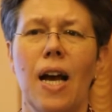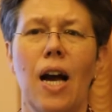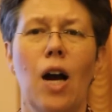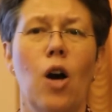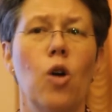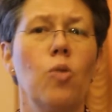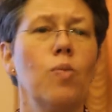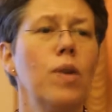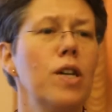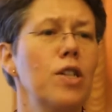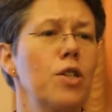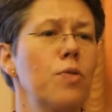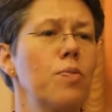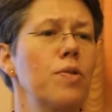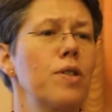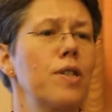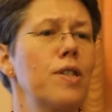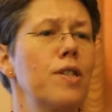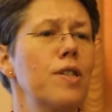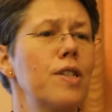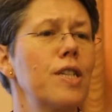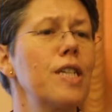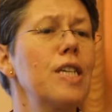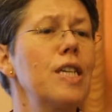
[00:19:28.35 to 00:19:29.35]
how much
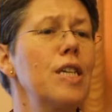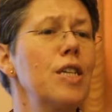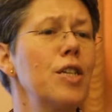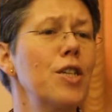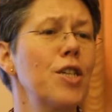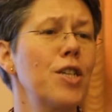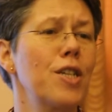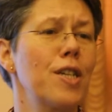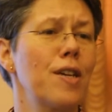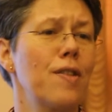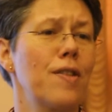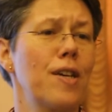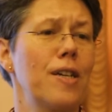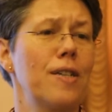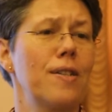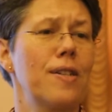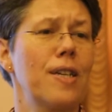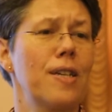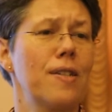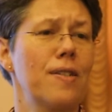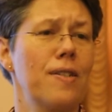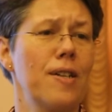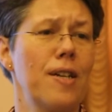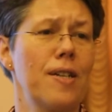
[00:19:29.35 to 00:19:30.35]
prestige does
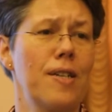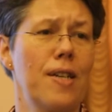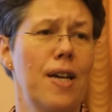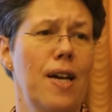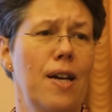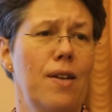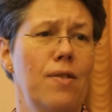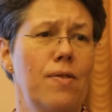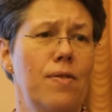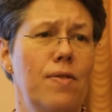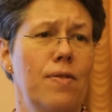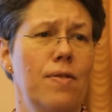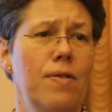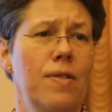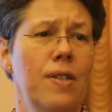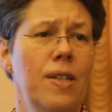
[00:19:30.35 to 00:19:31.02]
that have?